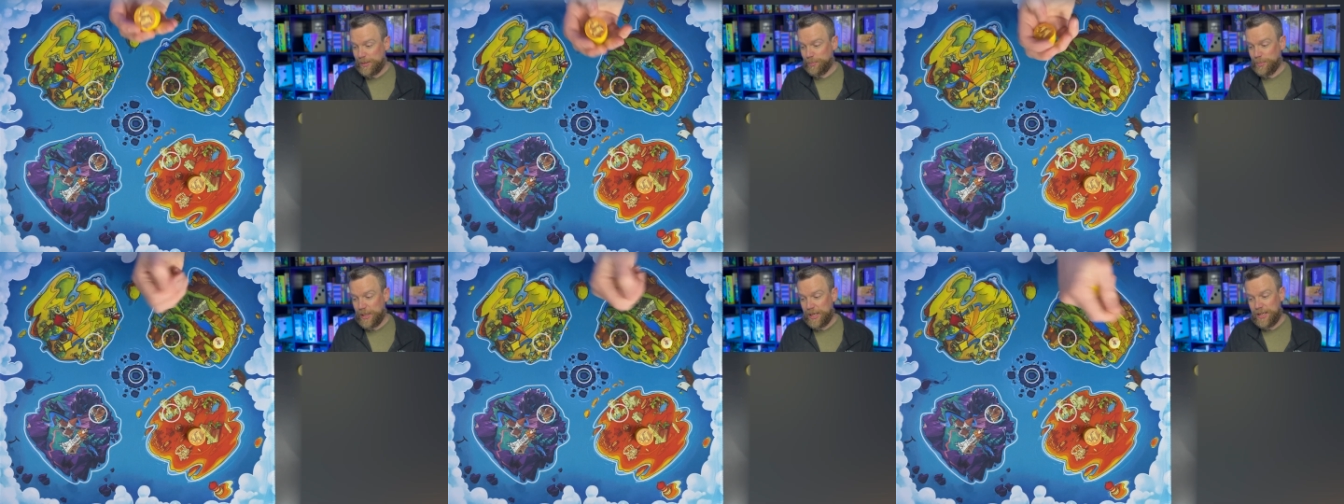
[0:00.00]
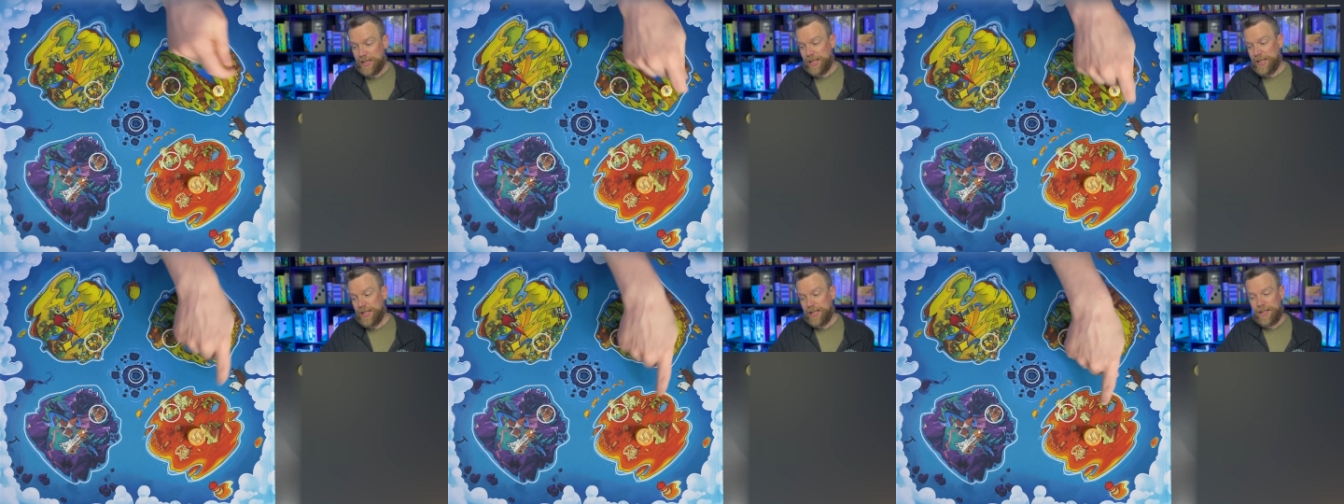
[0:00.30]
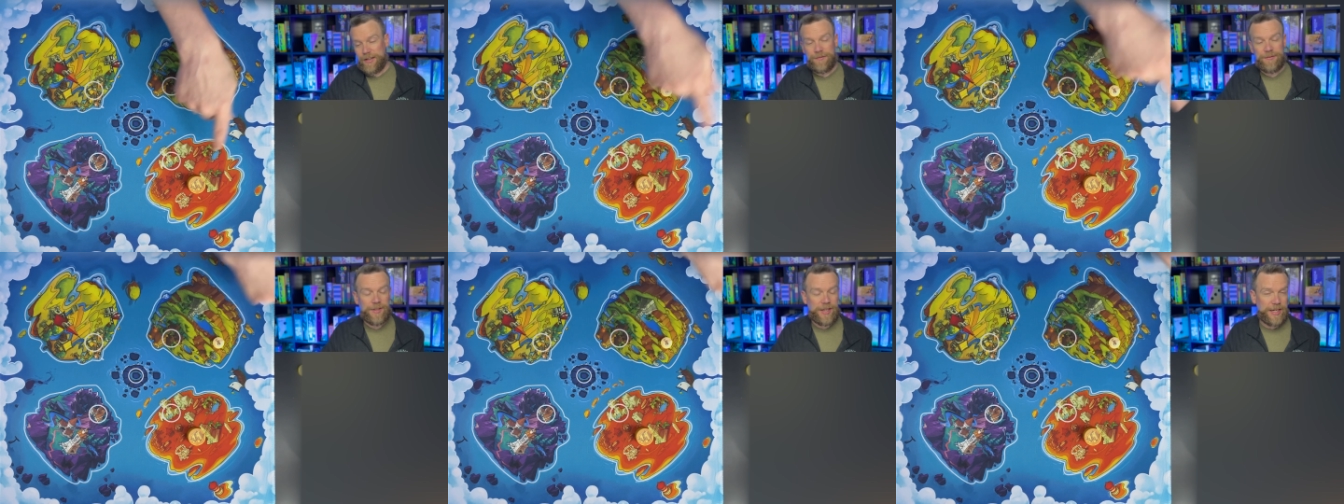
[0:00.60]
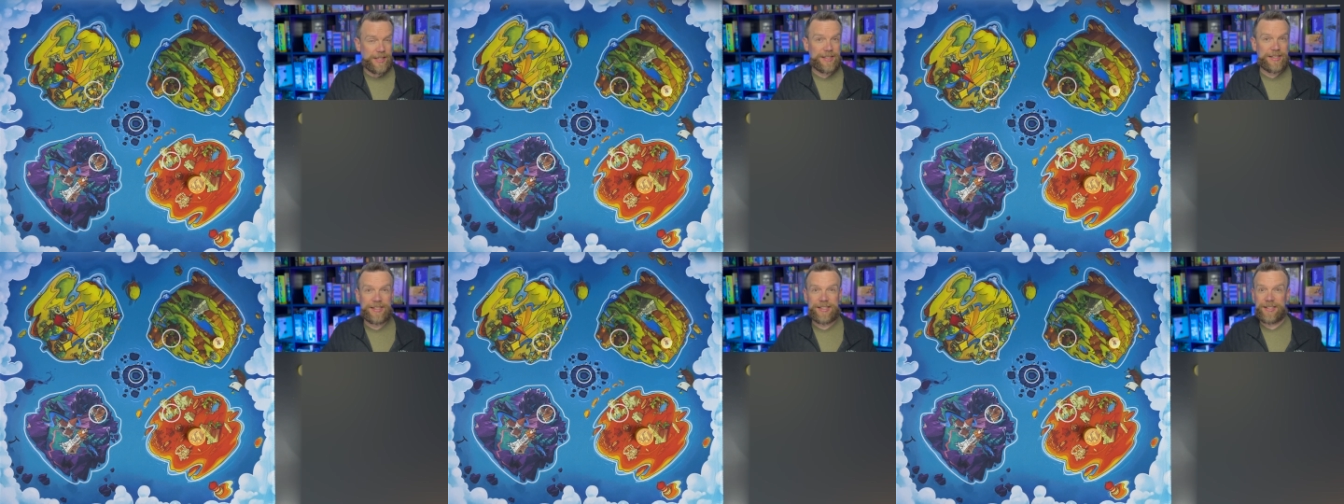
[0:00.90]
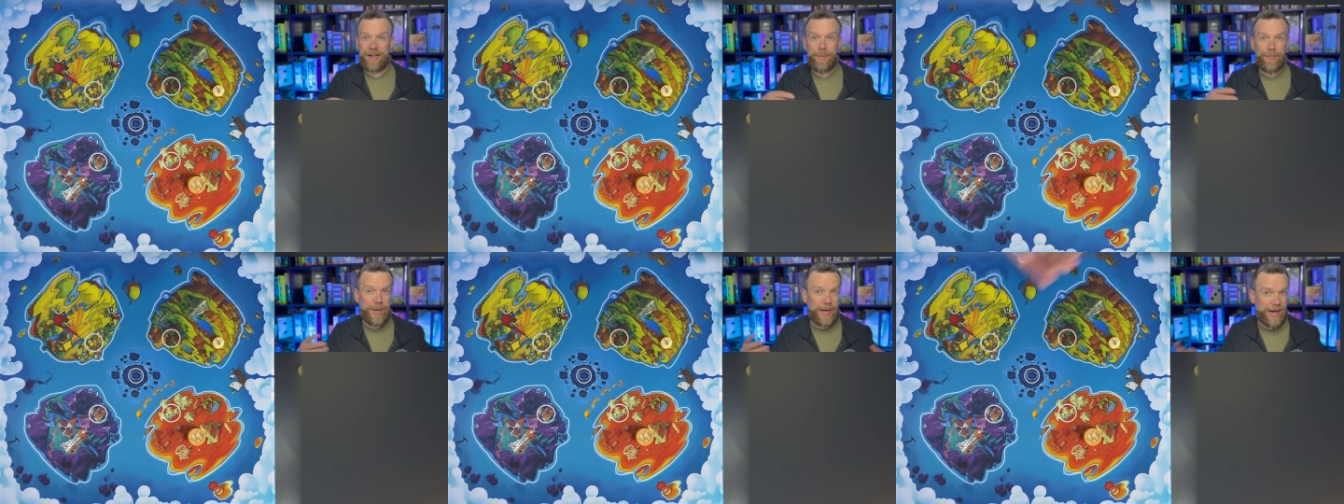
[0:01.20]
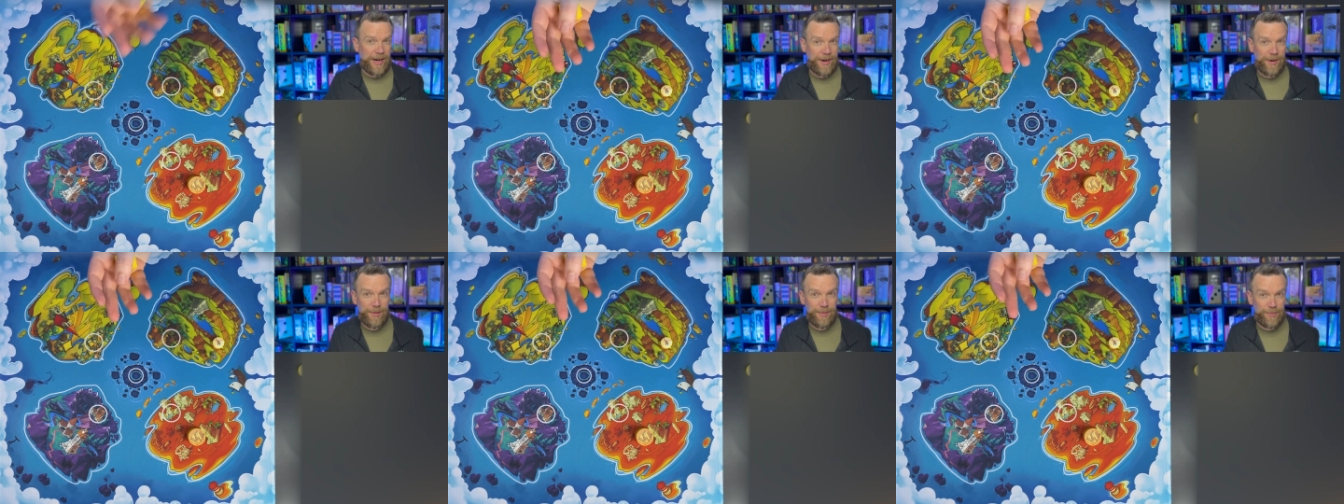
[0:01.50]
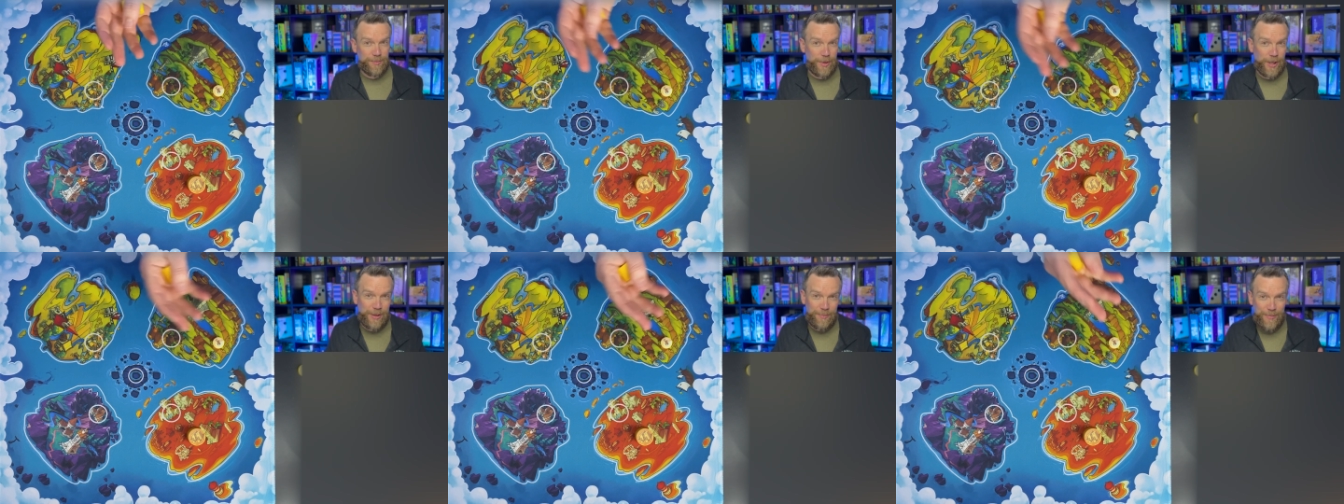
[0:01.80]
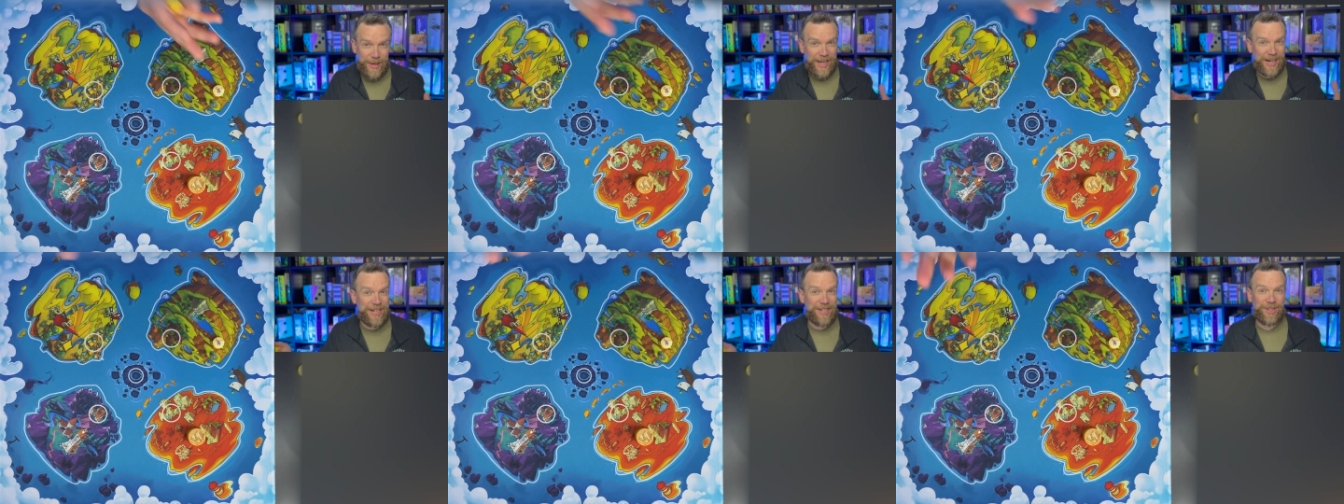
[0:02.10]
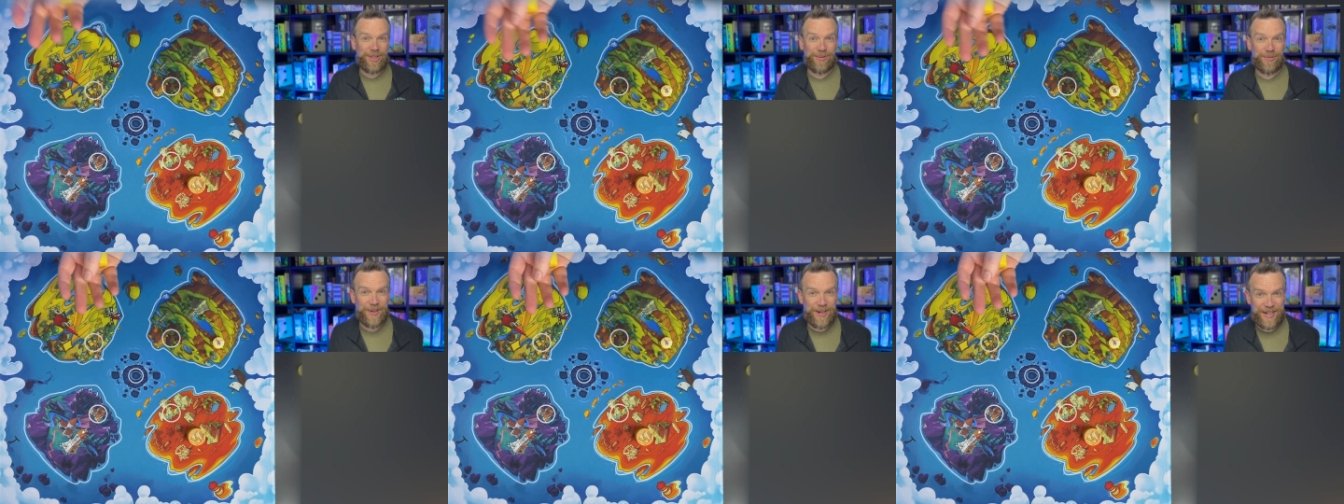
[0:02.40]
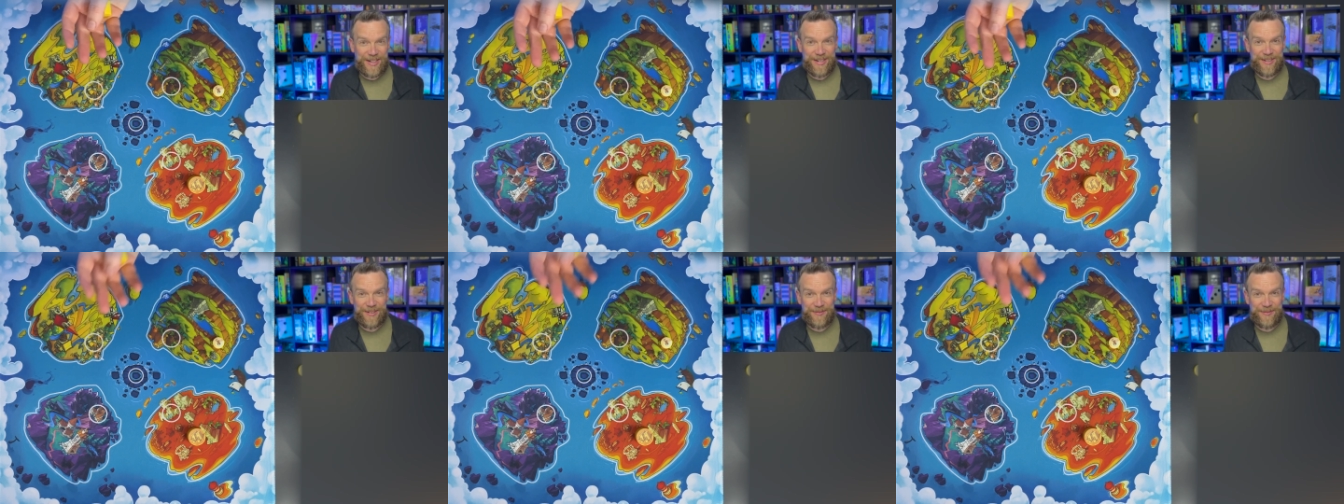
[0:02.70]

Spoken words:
but if they somehow manage to run out,